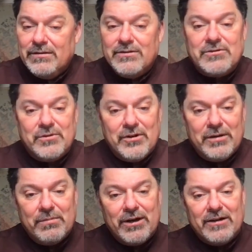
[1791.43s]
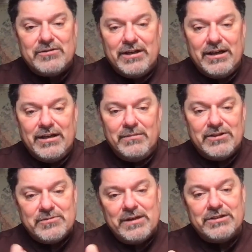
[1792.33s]
So during prayer time,
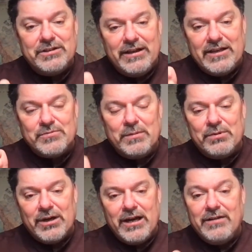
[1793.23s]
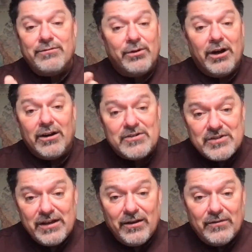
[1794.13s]
especially as we pray for
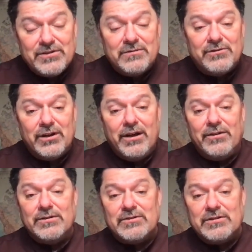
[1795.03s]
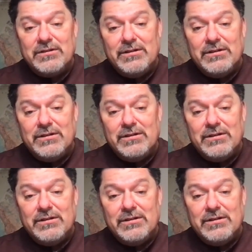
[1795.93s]
ourselves and for others,